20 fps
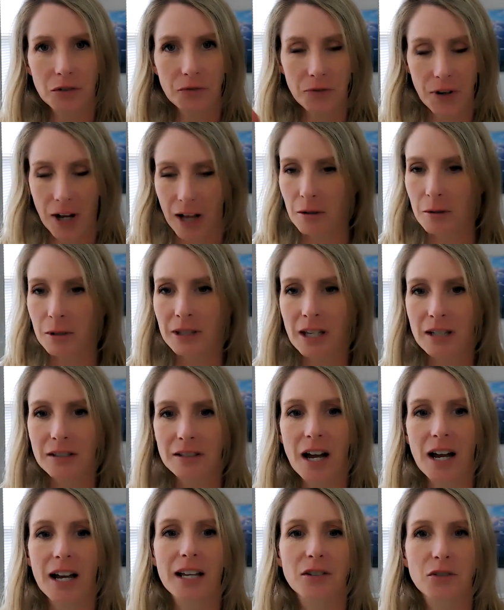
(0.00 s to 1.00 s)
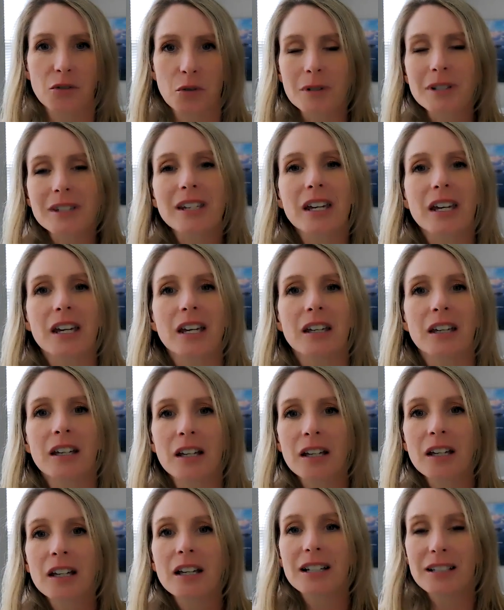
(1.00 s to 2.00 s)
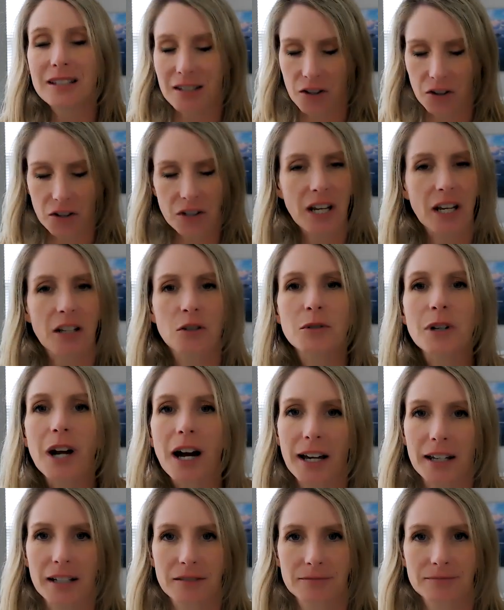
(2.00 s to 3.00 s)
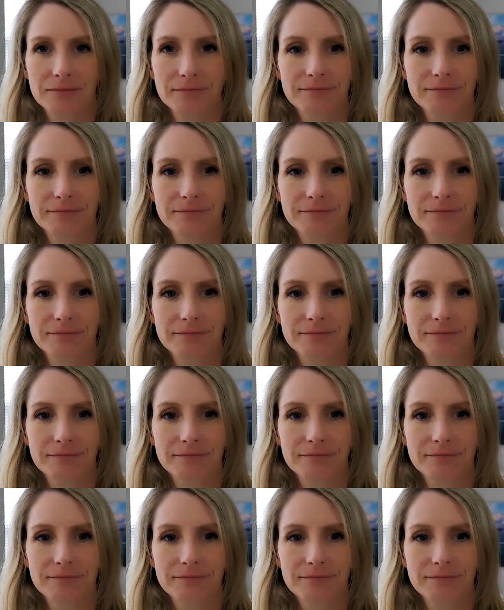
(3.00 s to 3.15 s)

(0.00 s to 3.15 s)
following that diet to a T till the day you die.